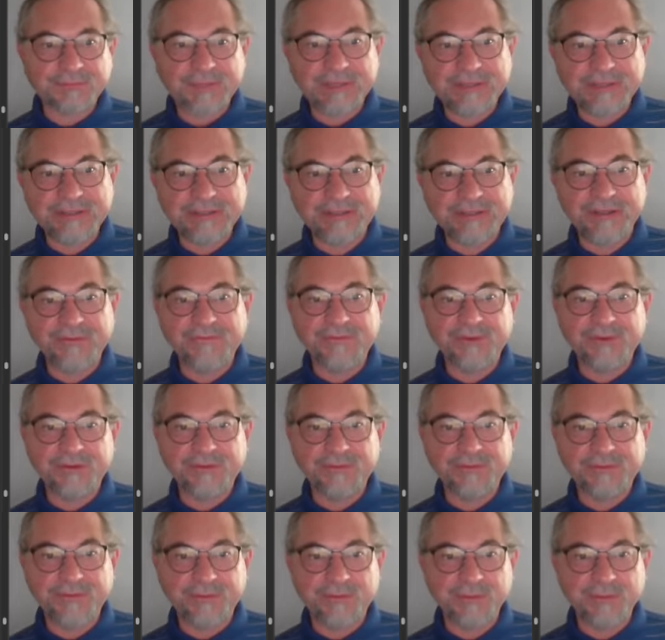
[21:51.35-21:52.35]
is different
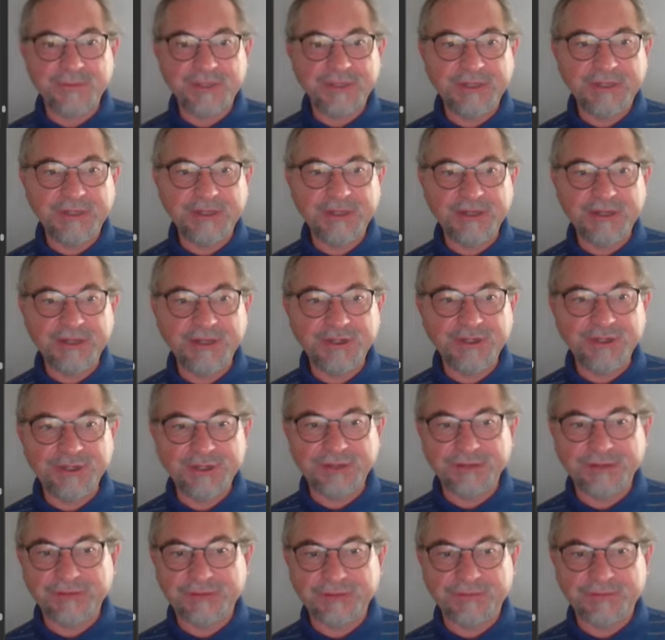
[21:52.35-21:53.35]
from E,
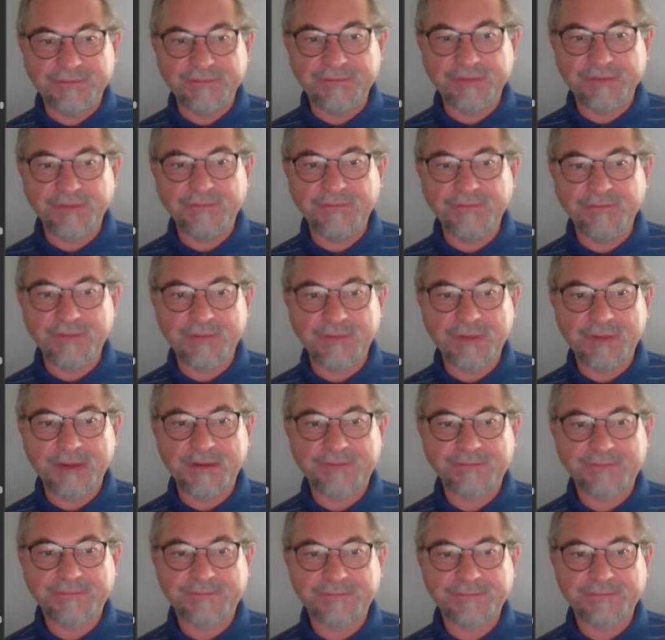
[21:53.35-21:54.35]
G, different from
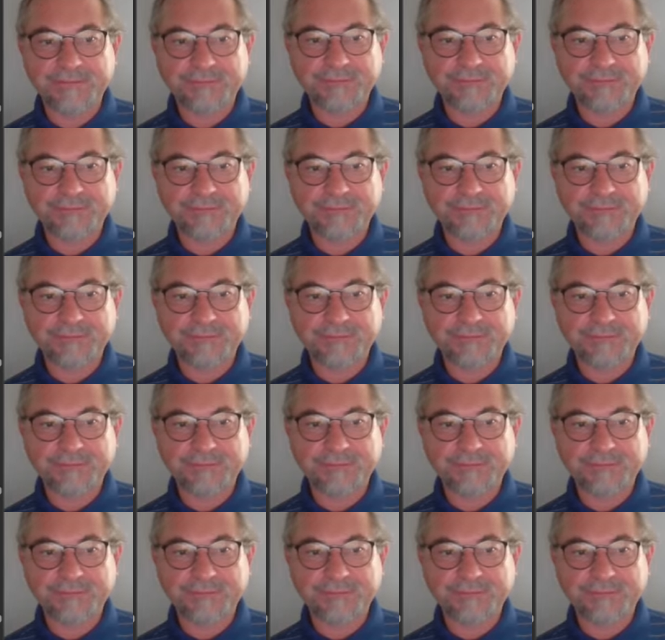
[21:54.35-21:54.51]
F.